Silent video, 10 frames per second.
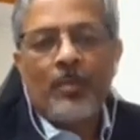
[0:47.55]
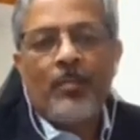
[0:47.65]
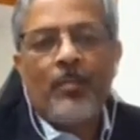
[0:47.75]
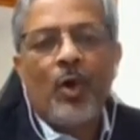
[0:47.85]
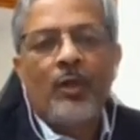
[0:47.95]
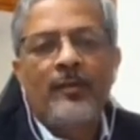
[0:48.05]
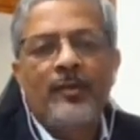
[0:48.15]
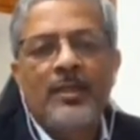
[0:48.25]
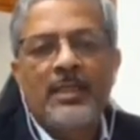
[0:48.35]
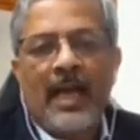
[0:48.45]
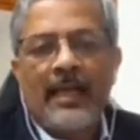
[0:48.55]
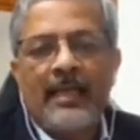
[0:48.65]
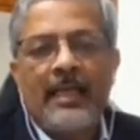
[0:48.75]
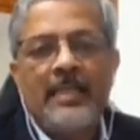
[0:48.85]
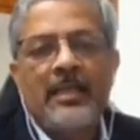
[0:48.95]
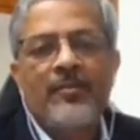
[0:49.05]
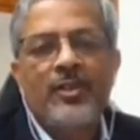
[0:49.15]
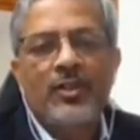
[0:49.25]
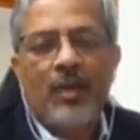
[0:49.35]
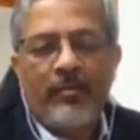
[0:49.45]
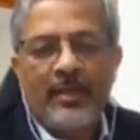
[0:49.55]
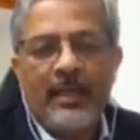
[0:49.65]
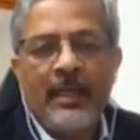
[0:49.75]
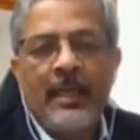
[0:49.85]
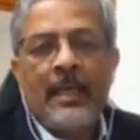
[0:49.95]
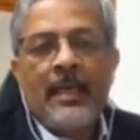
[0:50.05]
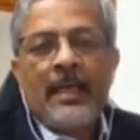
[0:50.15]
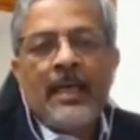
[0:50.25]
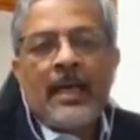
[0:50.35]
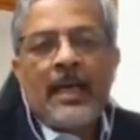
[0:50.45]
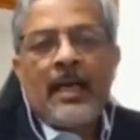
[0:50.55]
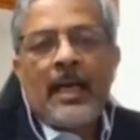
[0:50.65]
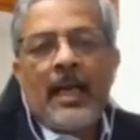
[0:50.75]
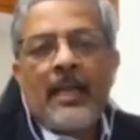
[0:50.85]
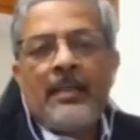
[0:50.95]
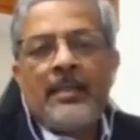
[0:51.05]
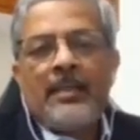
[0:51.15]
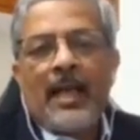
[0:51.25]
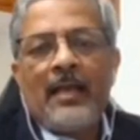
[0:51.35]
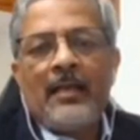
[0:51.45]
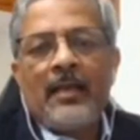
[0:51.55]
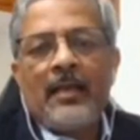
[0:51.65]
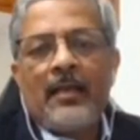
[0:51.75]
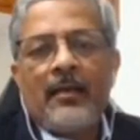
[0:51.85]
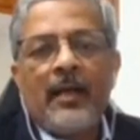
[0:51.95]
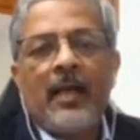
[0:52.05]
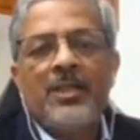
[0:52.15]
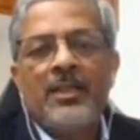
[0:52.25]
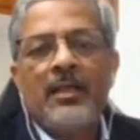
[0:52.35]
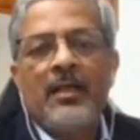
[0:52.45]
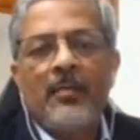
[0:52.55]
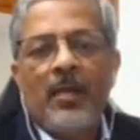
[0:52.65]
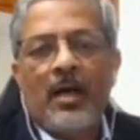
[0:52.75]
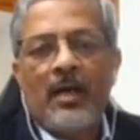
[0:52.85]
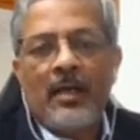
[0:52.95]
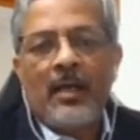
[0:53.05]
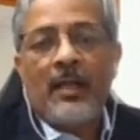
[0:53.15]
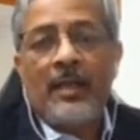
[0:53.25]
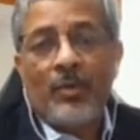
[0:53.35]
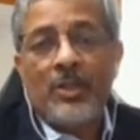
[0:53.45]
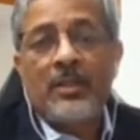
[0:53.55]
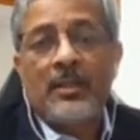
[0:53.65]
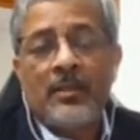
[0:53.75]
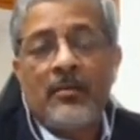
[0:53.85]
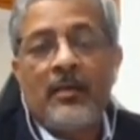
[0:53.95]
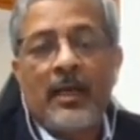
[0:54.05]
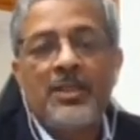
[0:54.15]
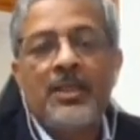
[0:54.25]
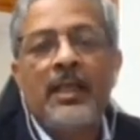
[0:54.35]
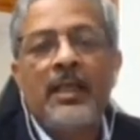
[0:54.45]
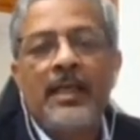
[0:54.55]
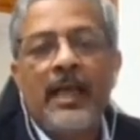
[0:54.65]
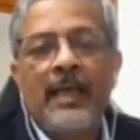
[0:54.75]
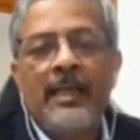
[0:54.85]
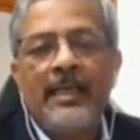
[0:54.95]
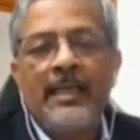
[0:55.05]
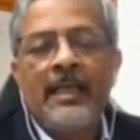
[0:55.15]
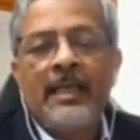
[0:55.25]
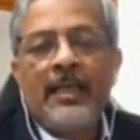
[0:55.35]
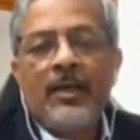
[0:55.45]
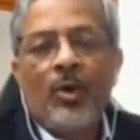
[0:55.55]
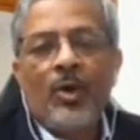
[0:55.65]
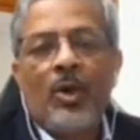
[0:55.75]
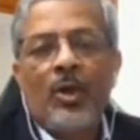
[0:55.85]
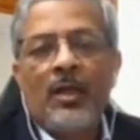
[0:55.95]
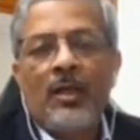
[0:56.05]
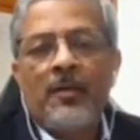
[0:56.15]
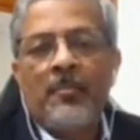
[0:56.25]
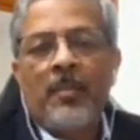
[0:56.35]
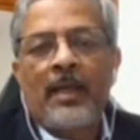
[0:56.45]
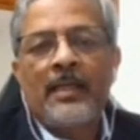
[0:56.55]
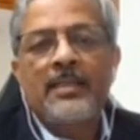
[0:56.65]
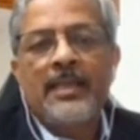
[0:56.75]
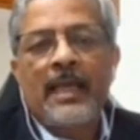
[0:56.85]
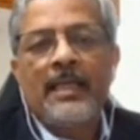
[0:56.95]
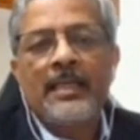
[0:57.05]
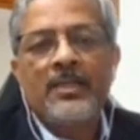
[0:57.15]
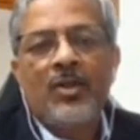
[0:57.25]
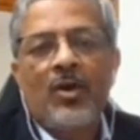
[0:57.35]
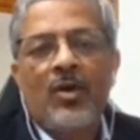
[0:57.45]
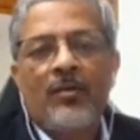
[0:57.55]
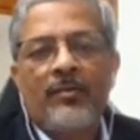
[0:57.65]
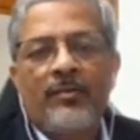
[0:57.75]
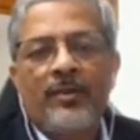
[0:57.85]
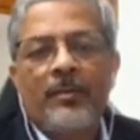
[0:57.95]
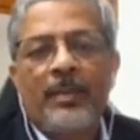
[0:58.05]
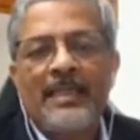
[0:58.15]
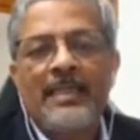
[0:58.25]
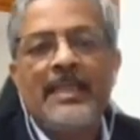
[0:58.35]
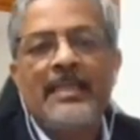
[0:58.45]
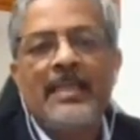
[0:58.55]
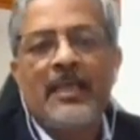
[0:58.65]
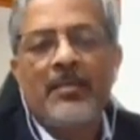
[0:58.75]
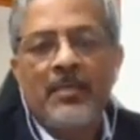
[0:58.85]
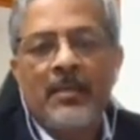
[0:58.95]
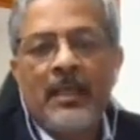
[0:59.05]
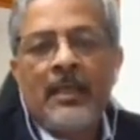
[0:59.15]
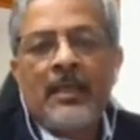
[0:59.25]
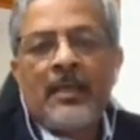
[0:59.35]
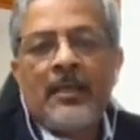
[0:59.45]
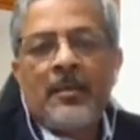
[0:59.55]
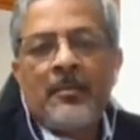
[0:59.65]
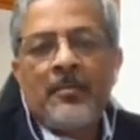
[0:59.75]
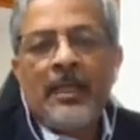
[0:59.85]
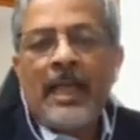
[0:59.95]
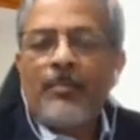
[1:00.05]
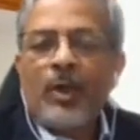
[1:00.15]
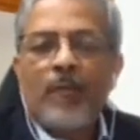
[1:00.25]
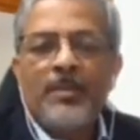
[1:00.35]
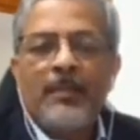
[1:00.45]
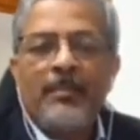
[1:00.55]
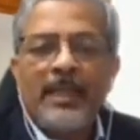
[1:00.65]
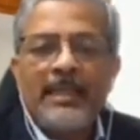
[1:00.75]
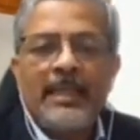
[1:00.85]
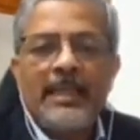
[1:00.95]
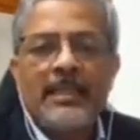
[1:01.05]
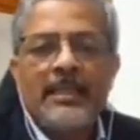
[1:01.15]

Both of those categories have softened, and that reduction in demand, and there was a reduction in the IT overall market size of PCs and laptops and PCs